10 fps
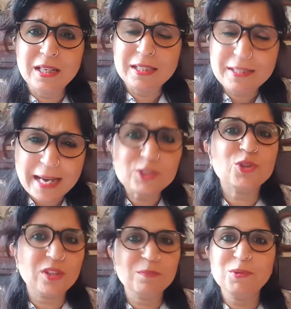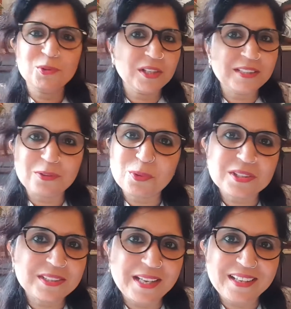natural beauty that
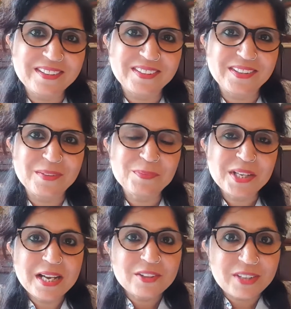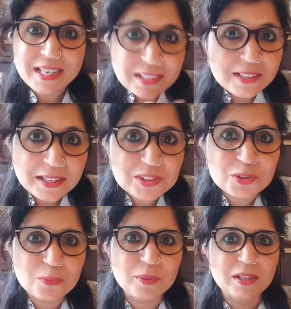was there right next
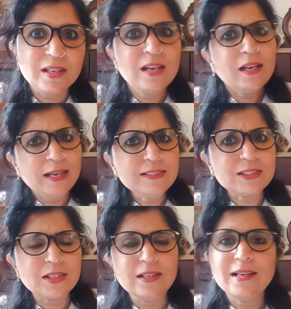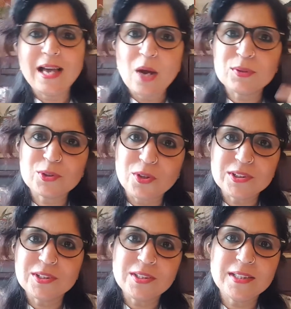to me. Instead, I was
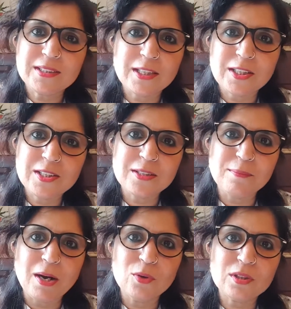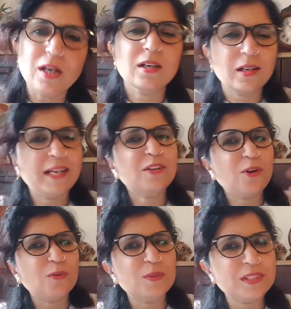constantly thinking about a client
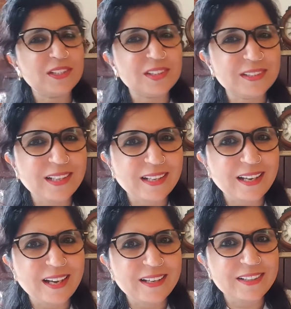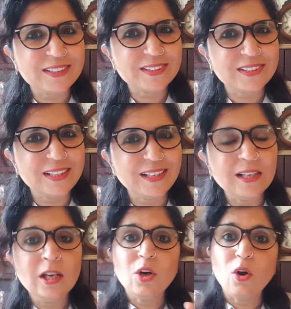conversation that I had yesterday,
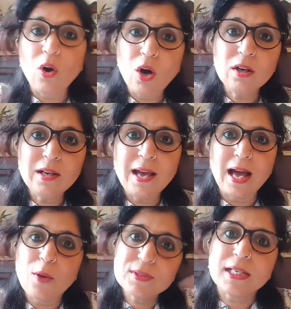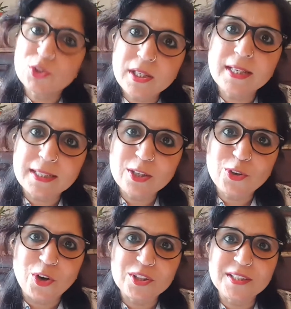or I was actually getting
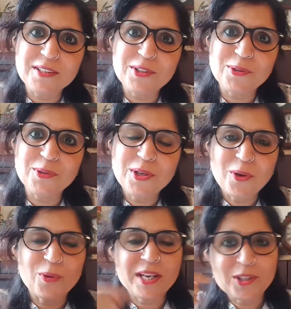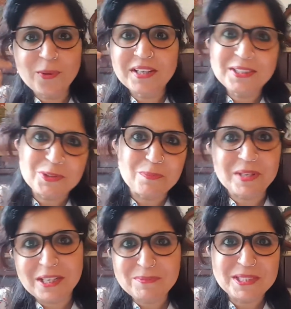caught into, okay, do I need to
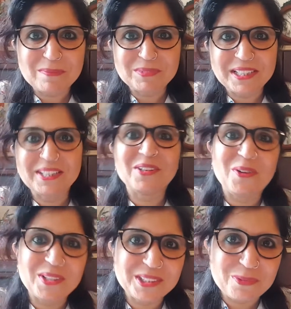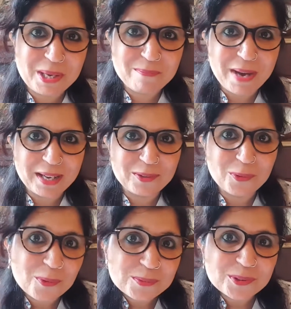pick up something on the way back
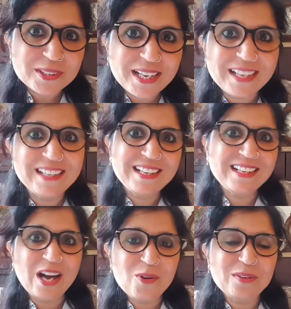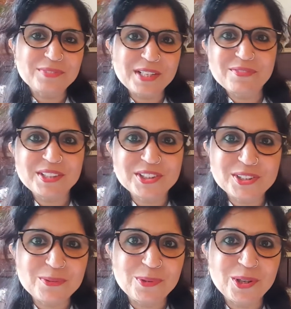home today, now after I finish
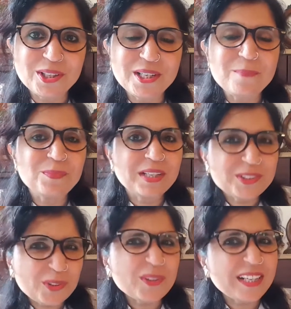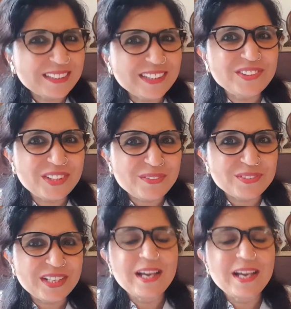the walk? So you get the drift.